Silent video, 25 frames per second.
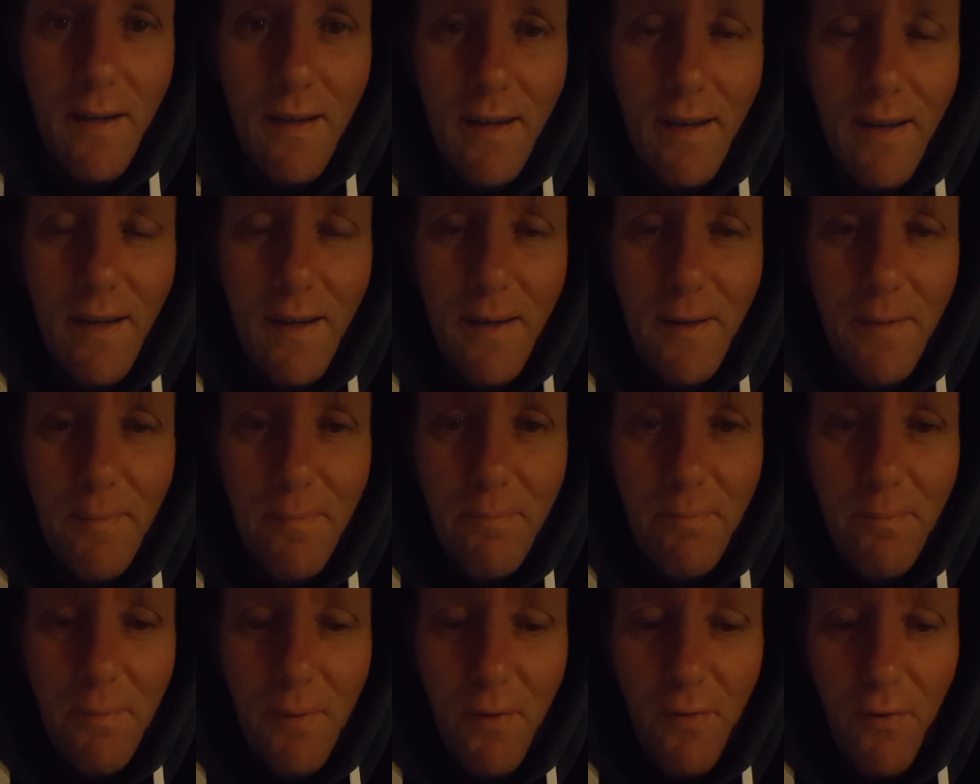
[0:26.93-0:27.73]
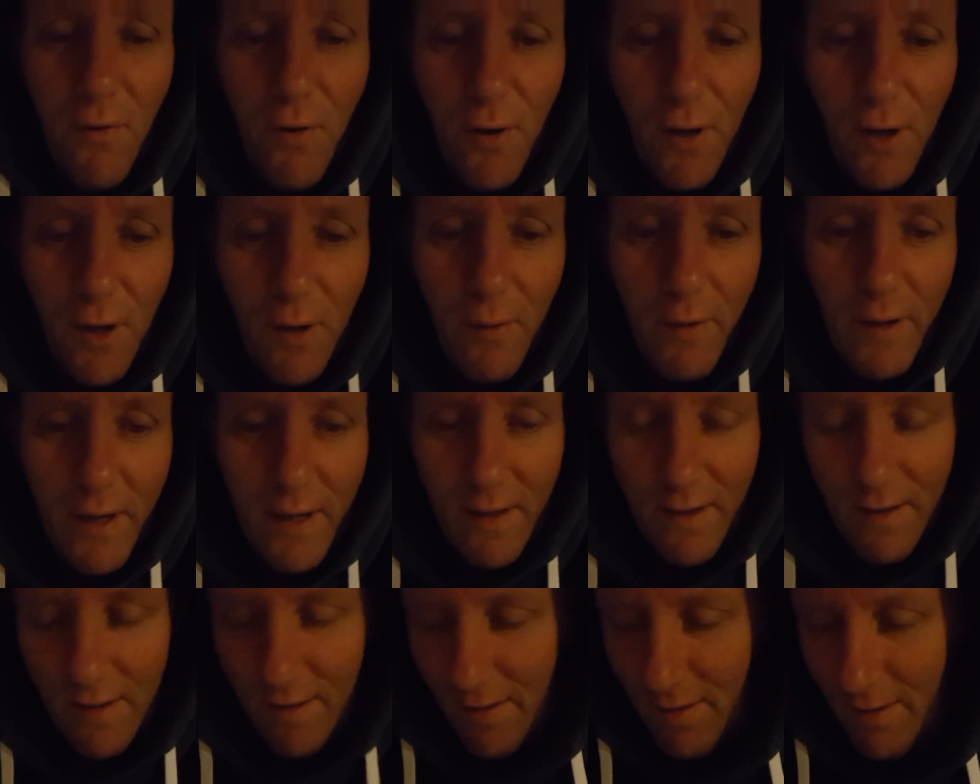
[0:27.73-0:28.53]
Um, before I go
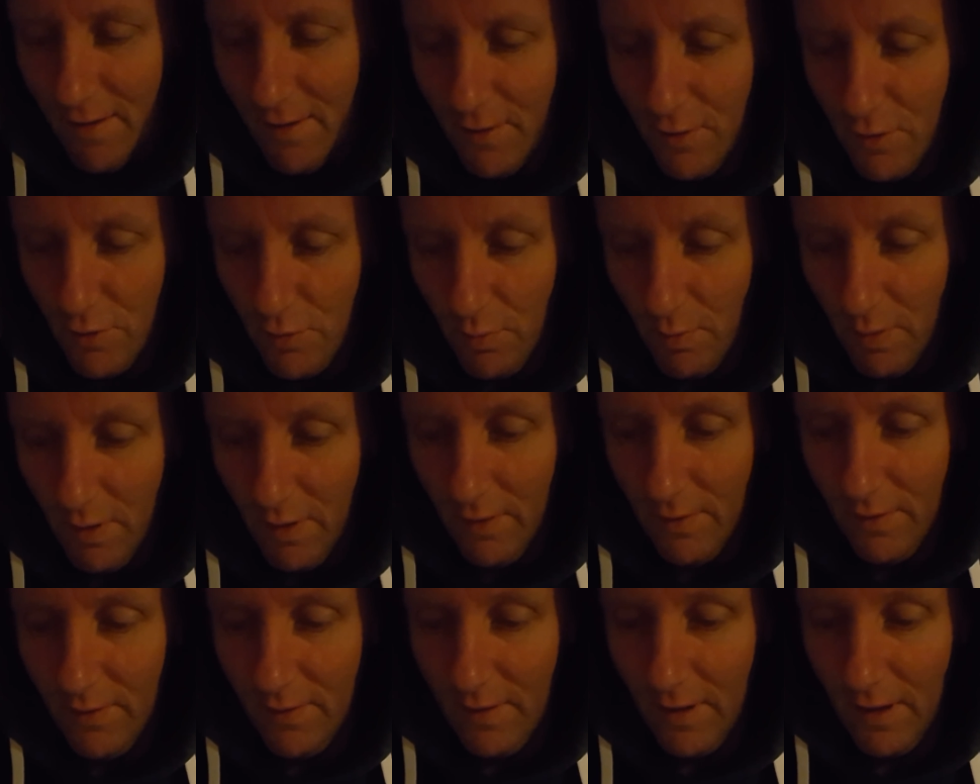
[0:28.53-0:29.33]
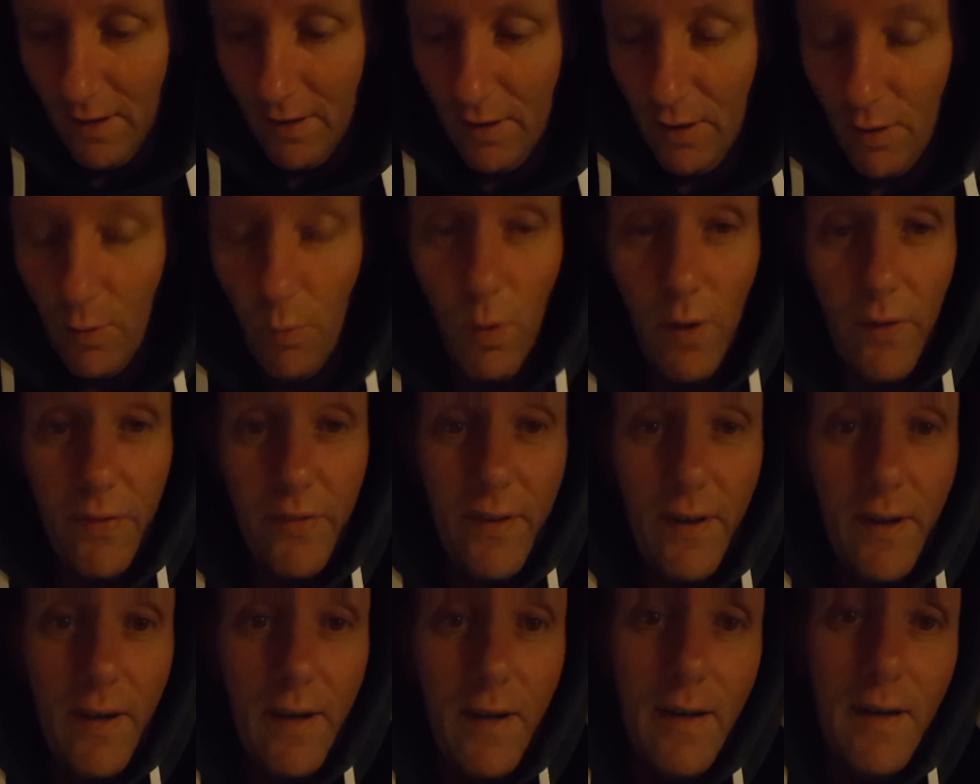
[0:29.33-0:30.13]
in, I just want to tell you what
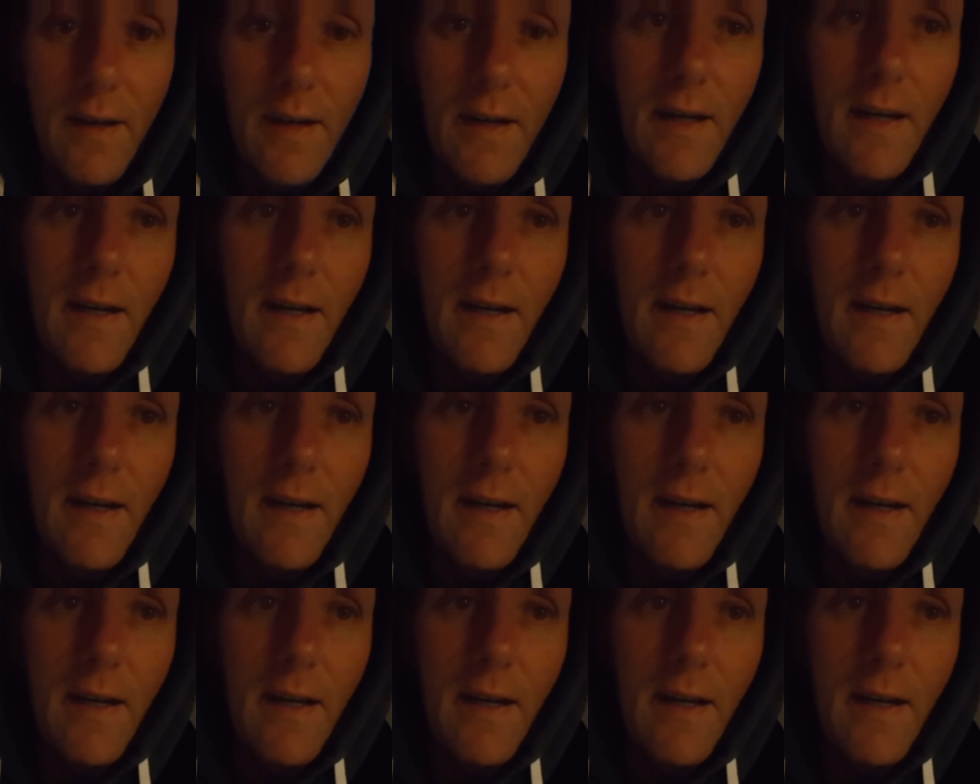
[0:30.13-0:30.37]
the